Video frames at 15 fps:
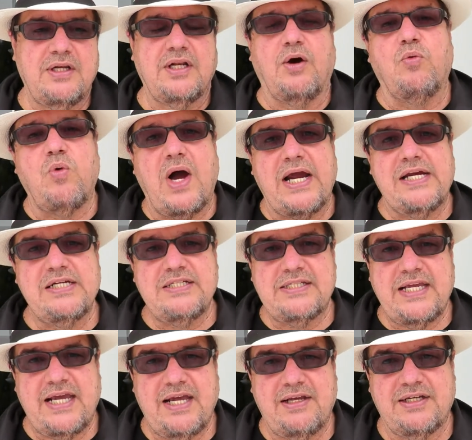Now why is
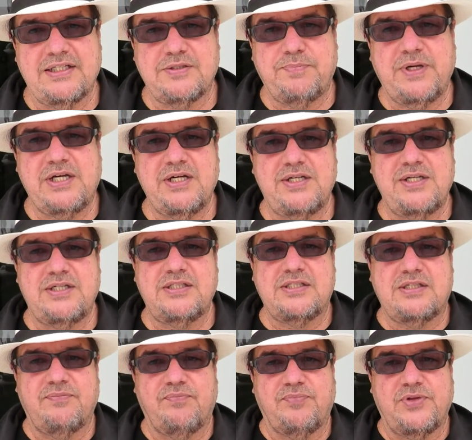that? It's
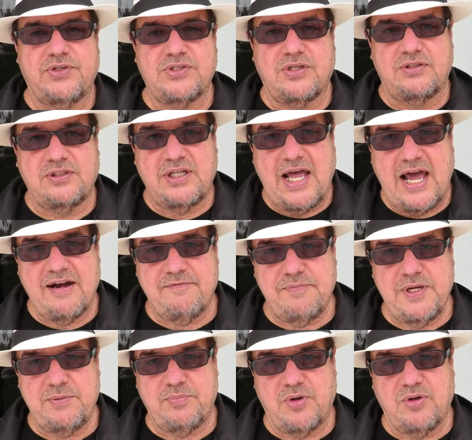because there's a lot of
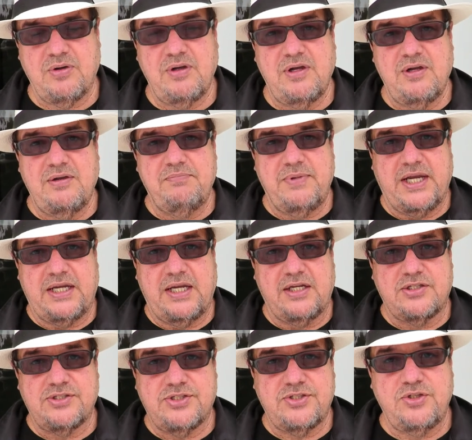people making
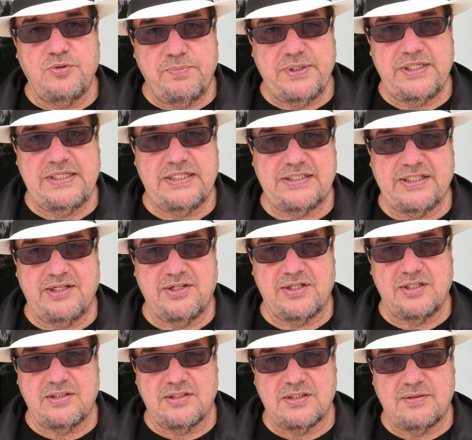stupid
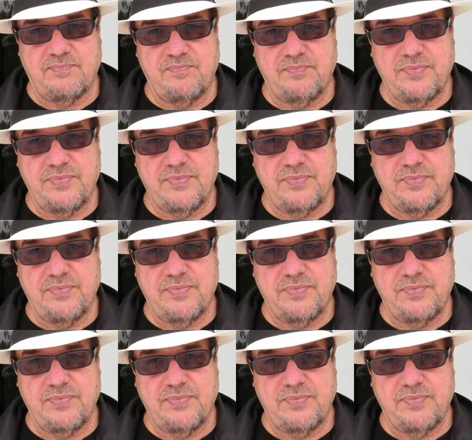decisions.